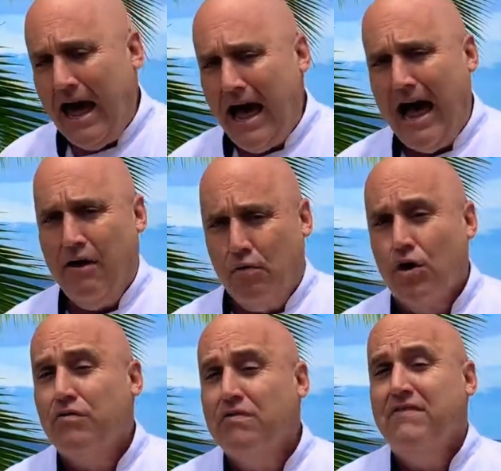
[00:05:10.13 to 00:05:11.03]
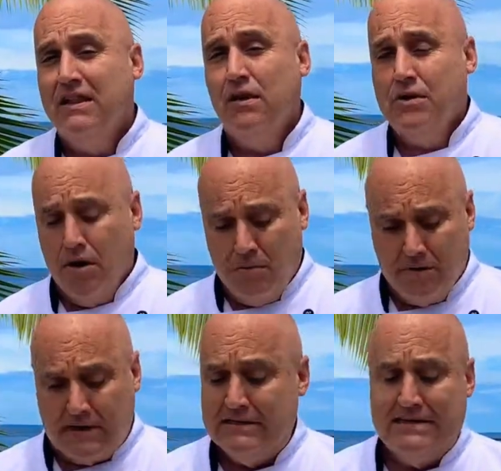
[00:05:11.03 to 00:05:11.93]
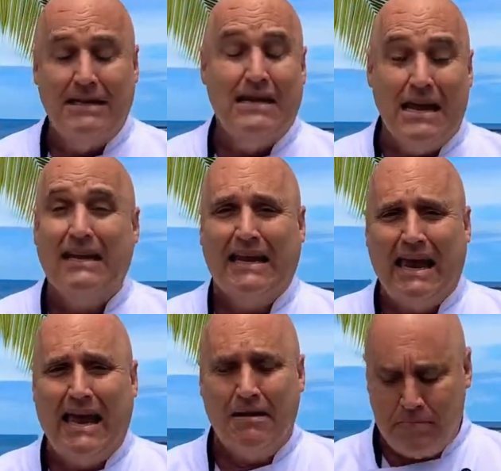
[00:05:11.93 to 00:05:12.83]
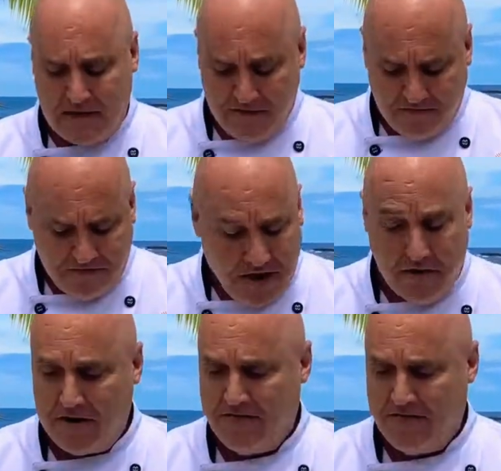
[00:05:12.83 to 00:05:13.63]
how to work with phyllo dough, because it can be very,